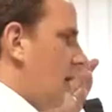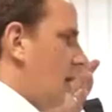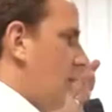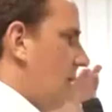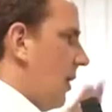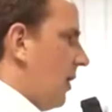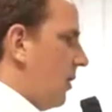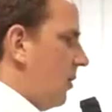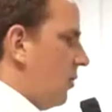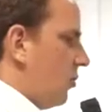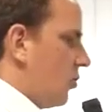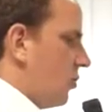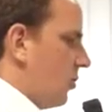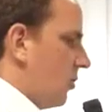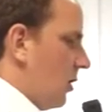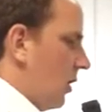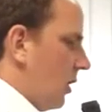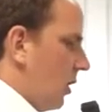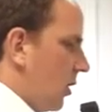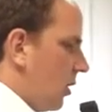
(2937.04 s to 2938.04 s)
whether you
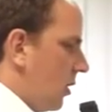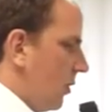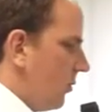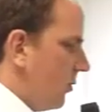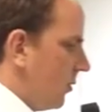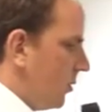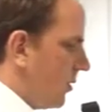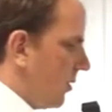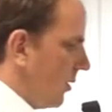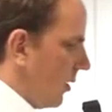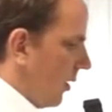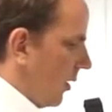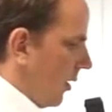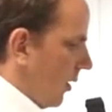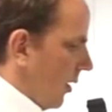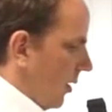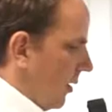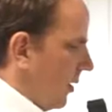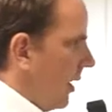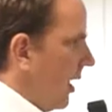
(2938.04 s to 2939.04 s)
should include
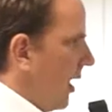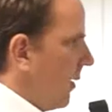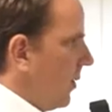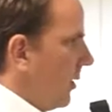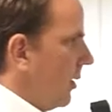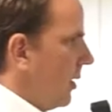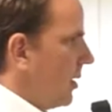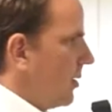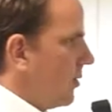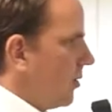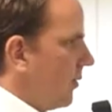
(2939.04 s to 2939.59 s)
the happiness